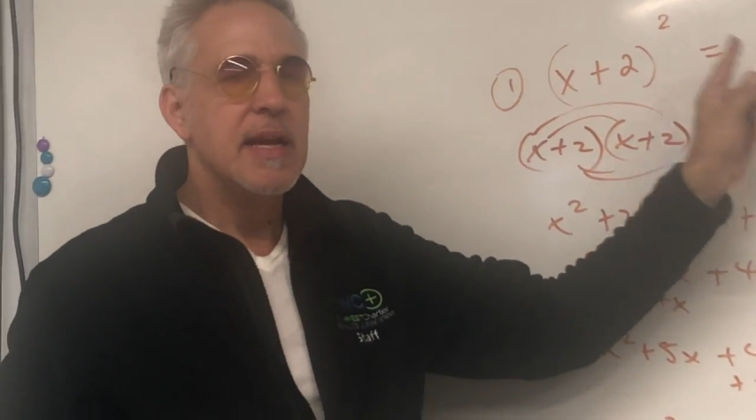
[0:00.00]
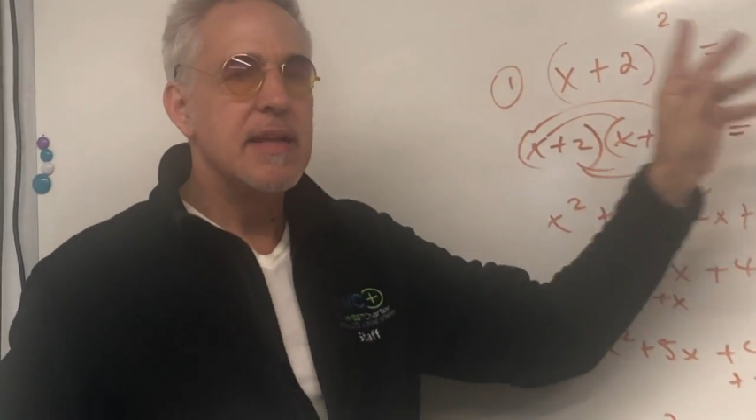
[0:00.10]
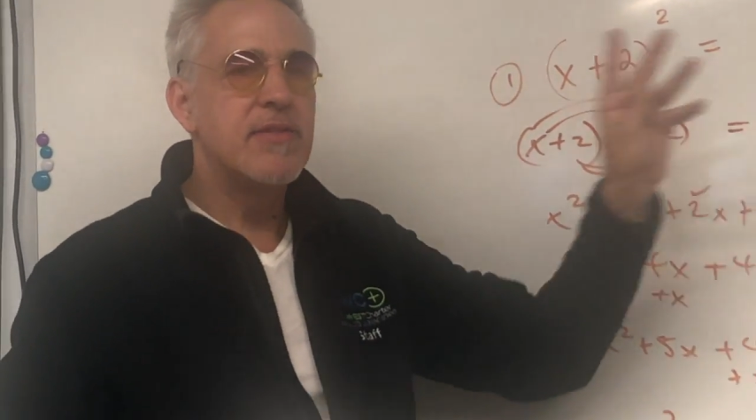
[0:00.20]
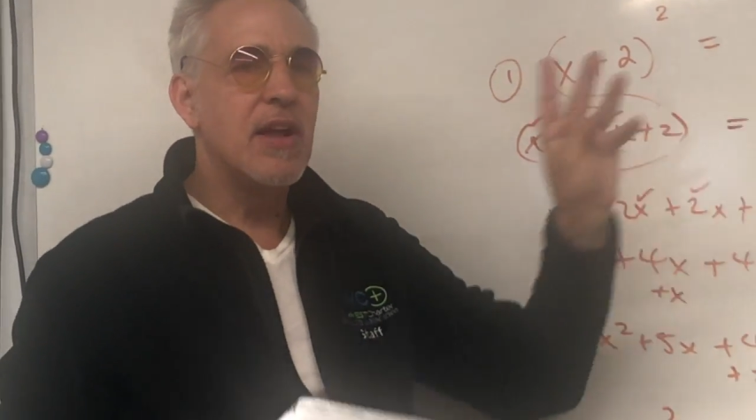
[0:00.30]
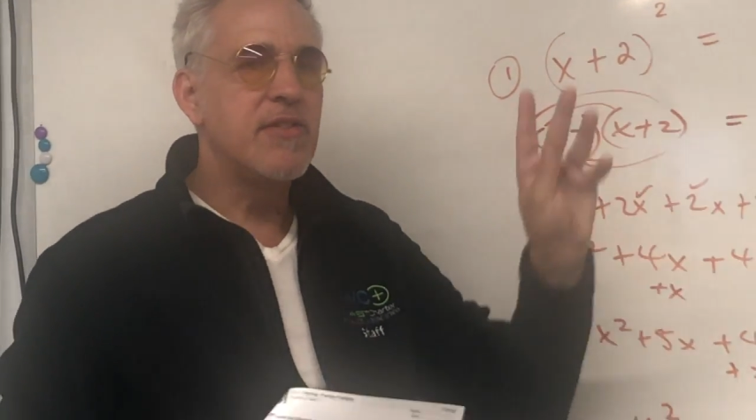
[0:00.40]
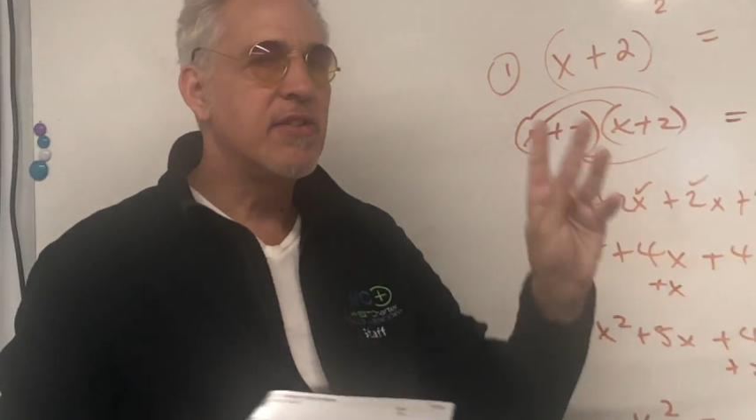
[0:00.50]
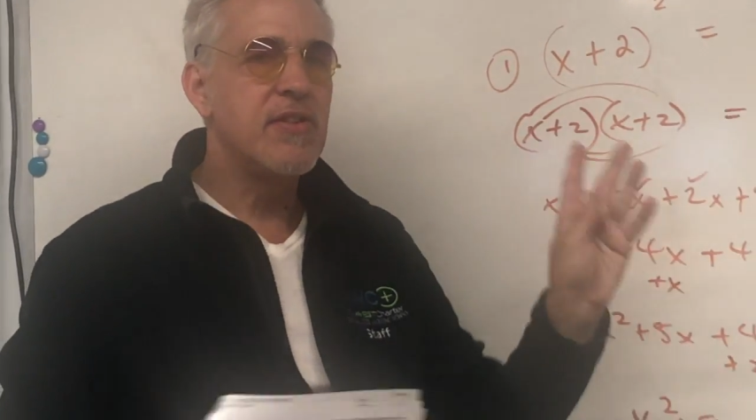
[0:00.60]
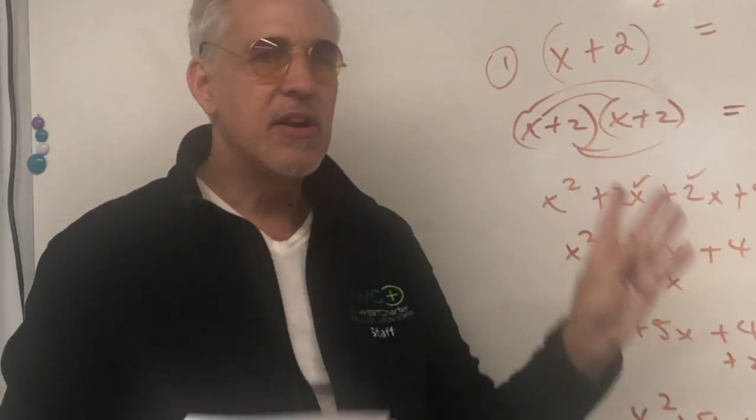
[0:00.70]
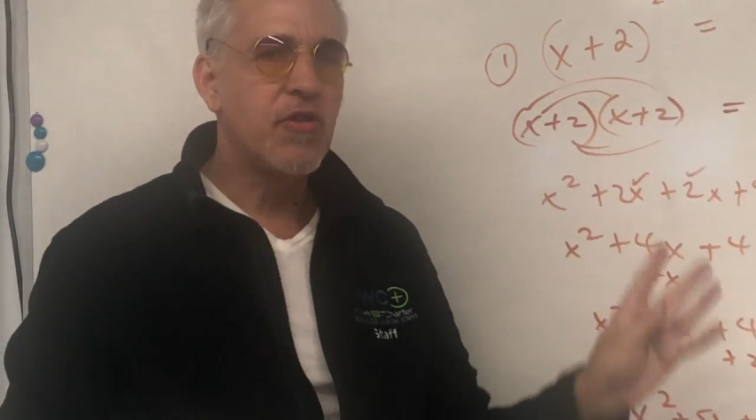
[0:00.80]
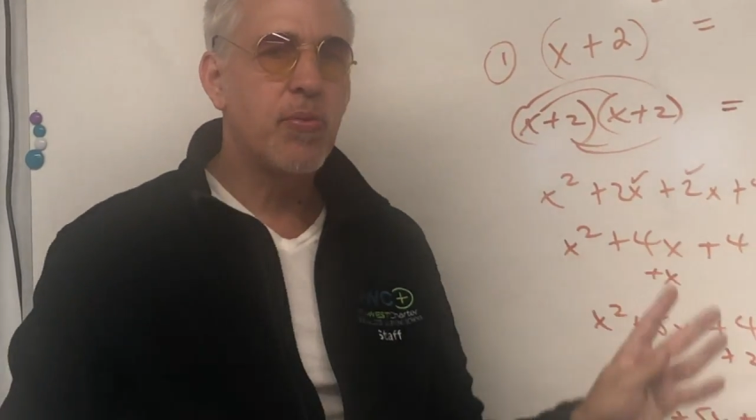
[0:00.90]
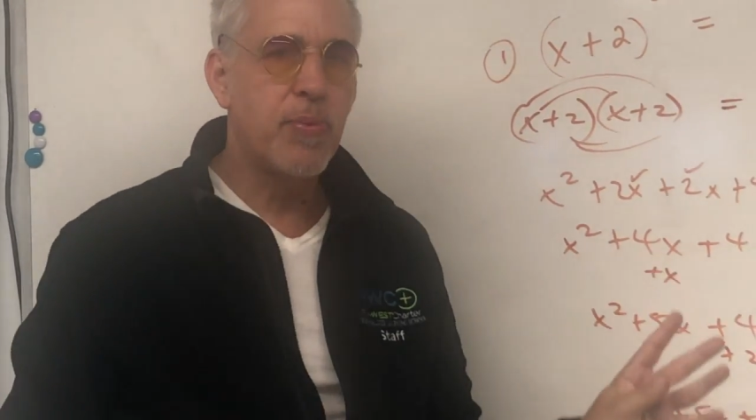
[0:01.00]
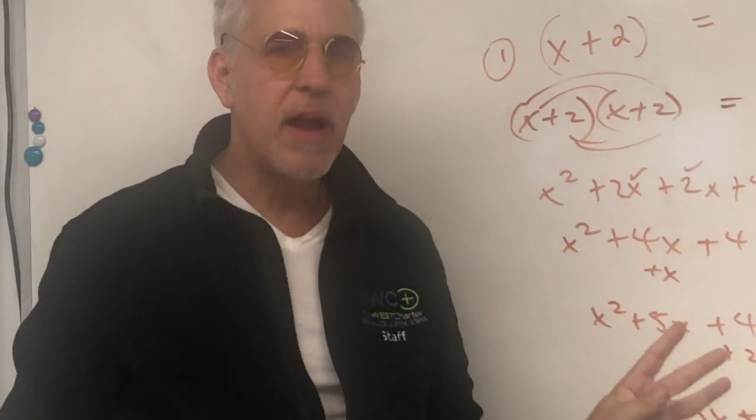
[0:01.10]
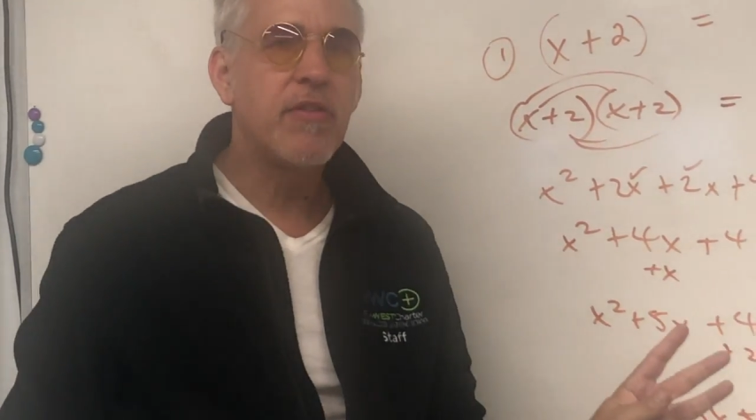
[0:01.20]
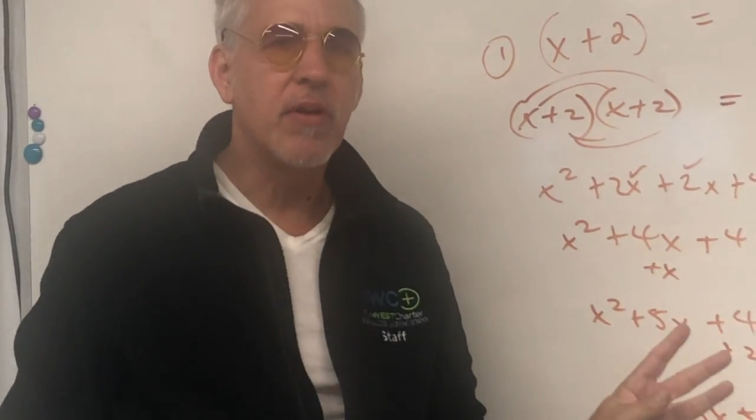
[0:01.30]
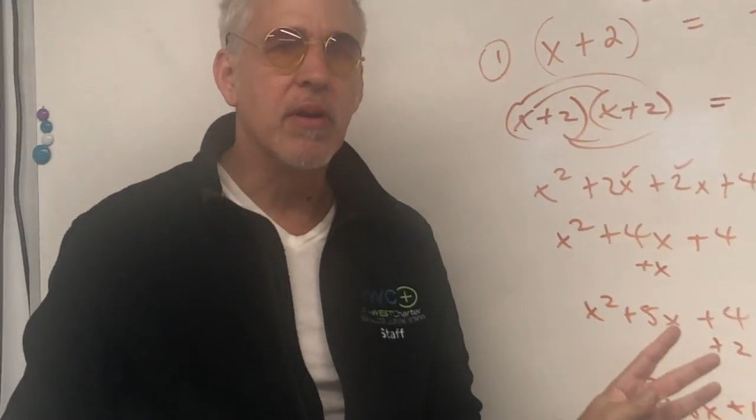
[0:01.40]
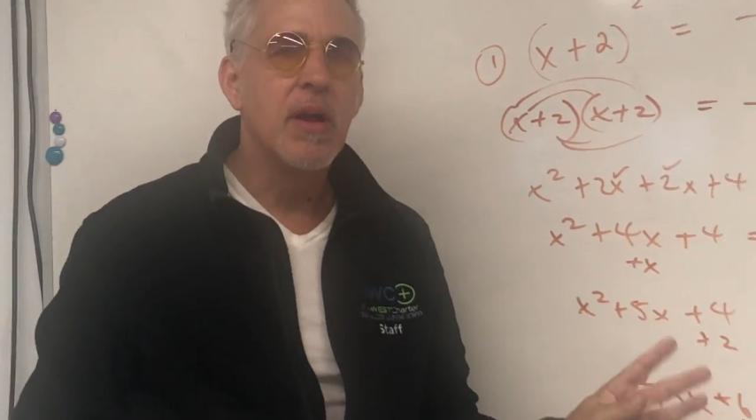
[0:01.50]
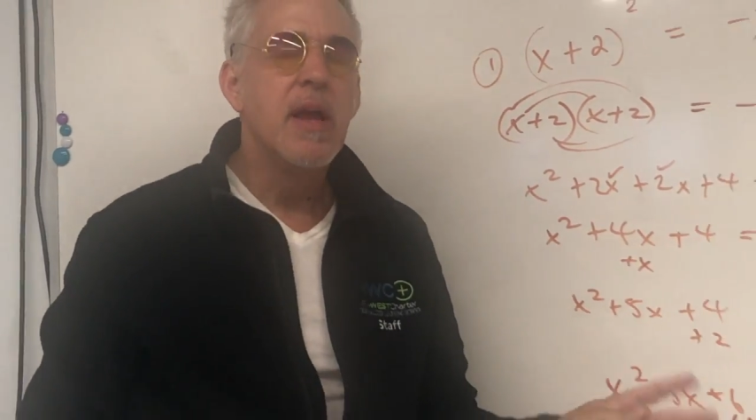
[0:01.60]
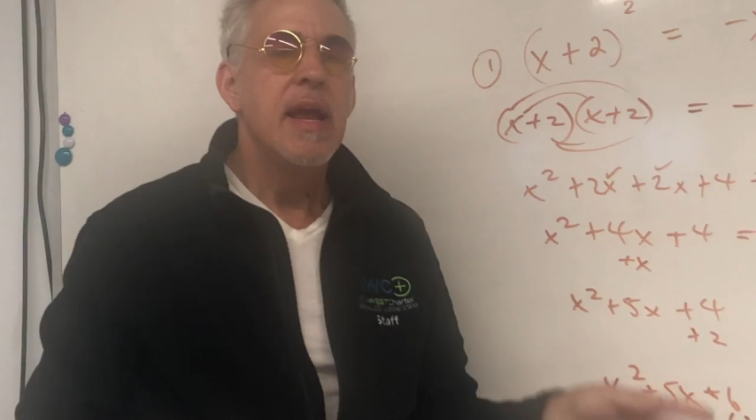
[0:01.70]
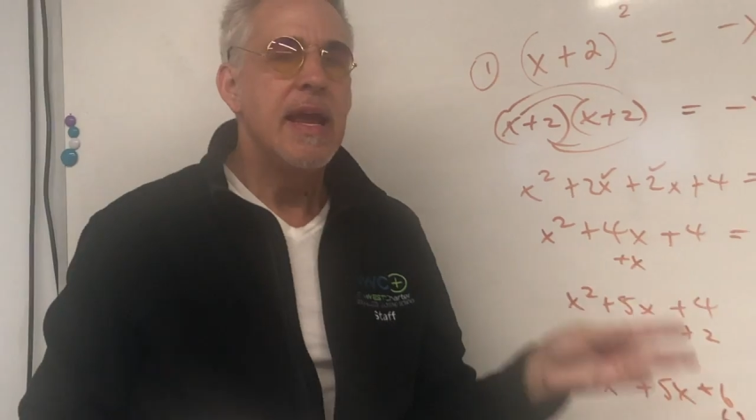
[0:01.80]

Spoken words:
it's not just an expression,